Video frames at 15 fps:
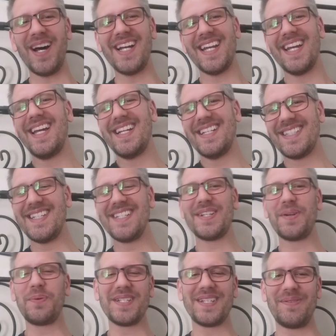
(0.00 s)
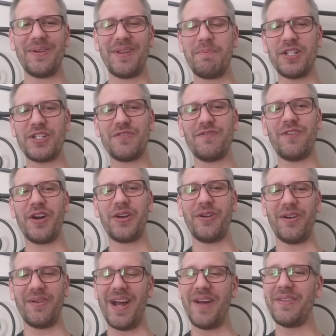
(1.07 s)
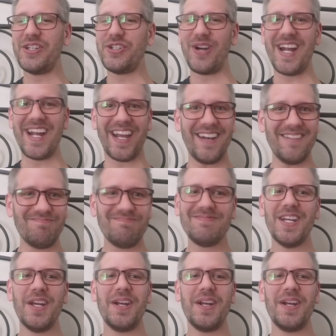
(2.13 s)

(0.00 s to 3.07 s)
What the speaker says: but since there wasn't really much fodder around the dragon,